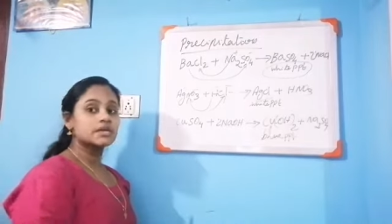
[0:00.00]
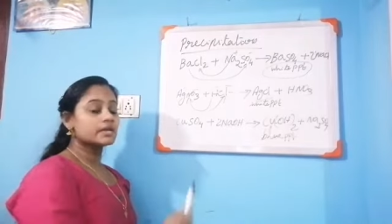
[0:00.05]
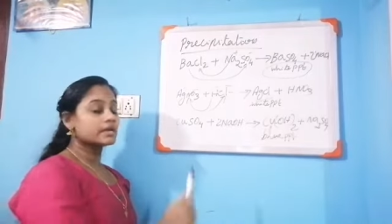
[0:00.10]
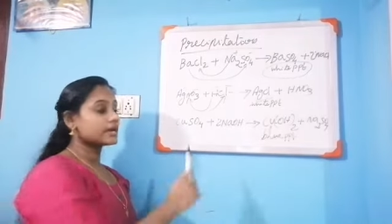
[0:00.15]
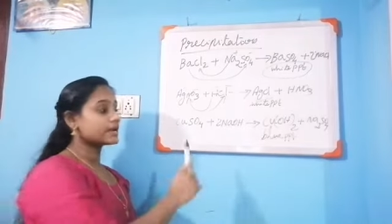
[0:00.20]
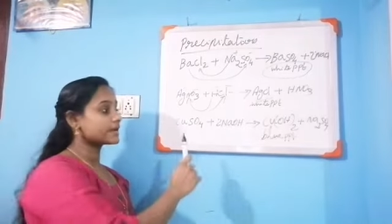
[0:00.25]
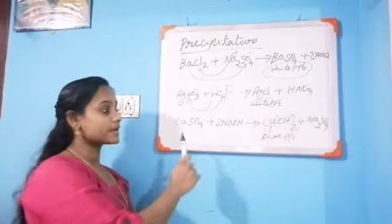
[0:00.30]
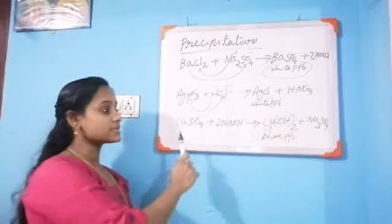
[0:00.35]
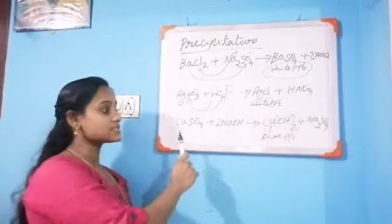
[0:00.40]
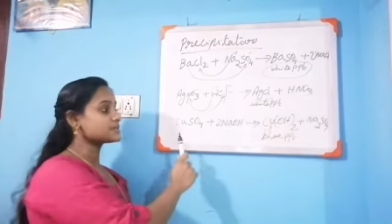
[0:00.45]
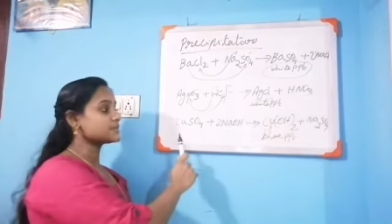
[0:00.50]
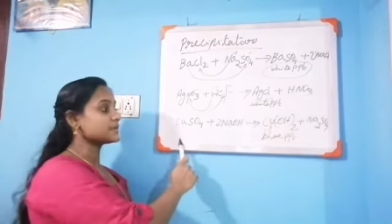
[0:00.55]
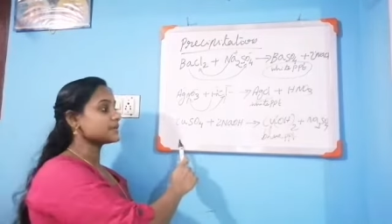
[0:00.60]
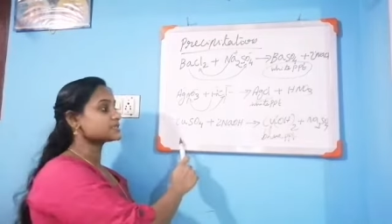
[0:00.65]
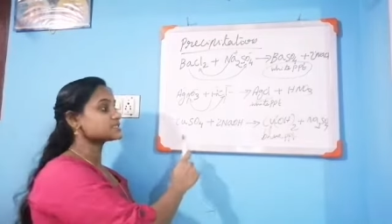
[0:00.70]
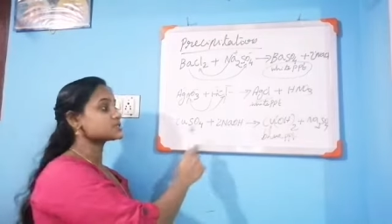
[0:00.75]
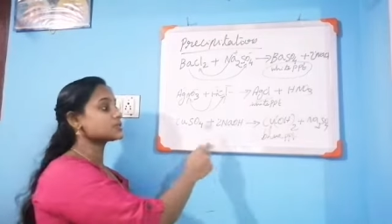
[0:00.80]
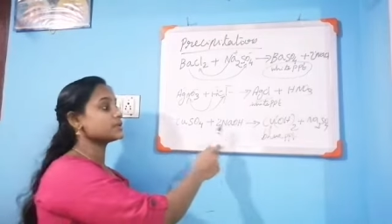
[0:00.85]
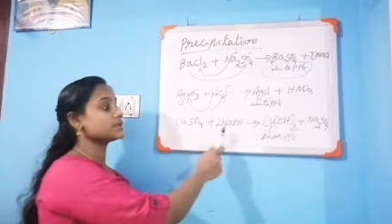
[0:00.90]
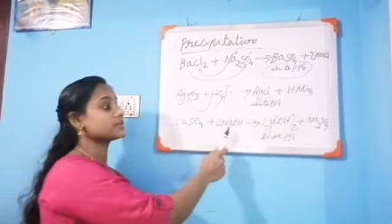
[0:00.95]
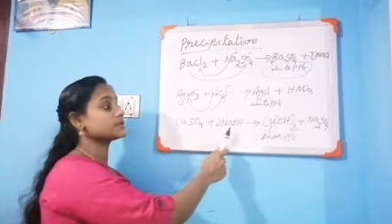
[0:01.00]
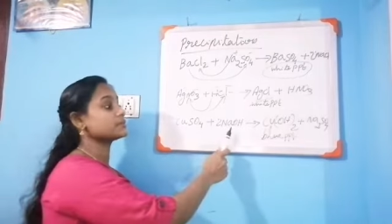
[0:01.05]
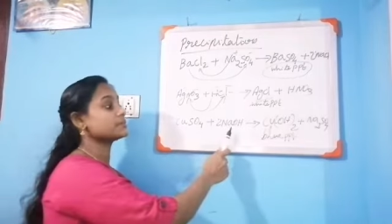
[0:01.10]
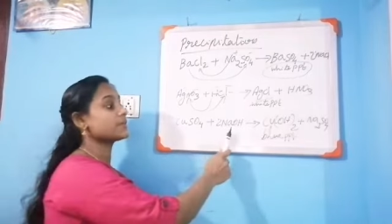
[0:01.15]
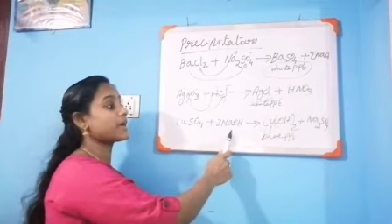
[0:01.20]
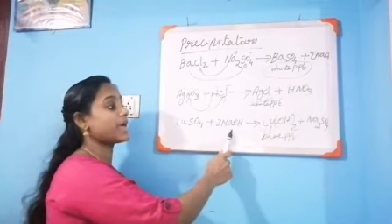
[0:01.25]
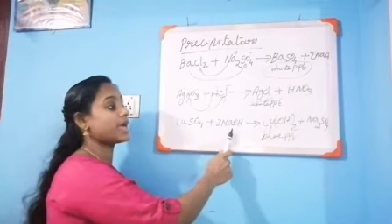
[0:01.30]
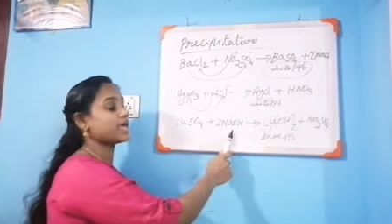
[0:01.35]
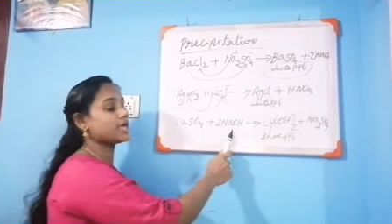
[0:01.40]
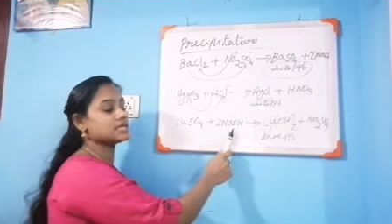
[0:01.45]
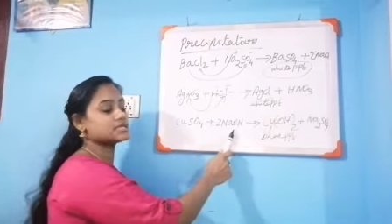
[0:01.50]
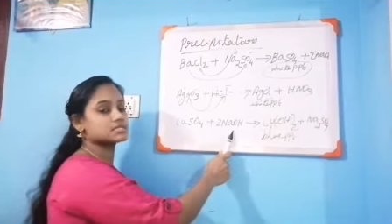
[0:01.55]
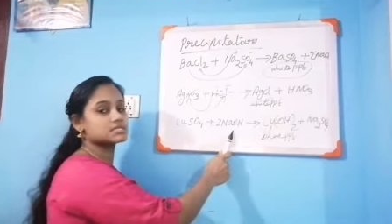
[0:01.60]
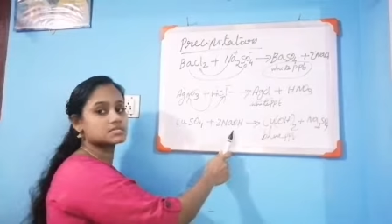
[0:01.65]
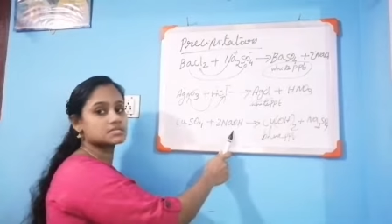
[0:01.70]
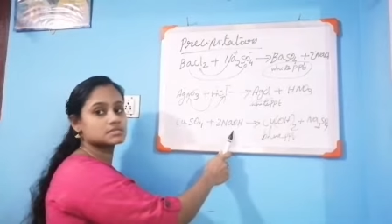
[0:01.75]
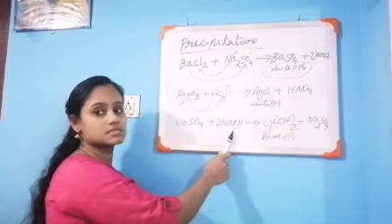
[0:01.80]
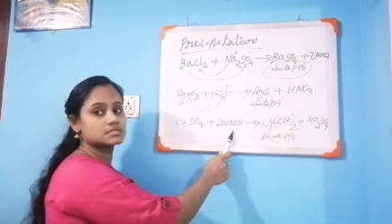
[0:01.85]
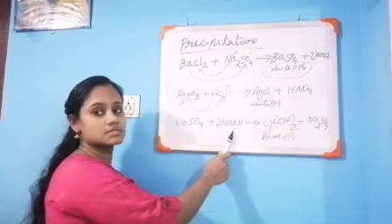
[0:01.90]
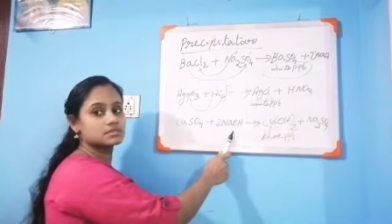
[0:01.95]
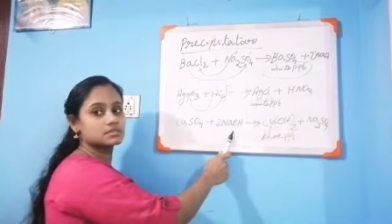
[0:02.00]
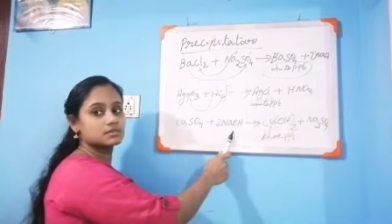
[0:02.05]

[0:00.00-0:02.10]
It is mixed with the base.